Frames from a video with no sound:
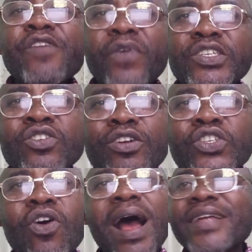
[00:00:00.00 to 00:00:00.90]

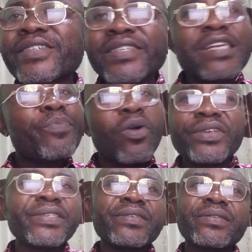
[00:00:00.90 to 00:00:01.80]
infrastructure and trade
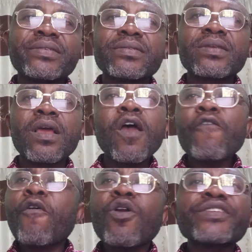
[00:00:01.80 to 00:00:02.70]
policies.
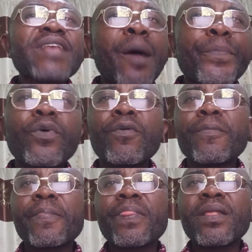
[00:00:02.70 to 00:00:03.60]
For example,
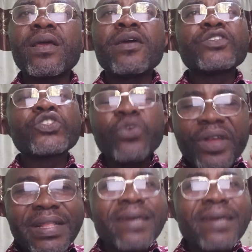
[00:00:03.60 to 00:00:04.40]
during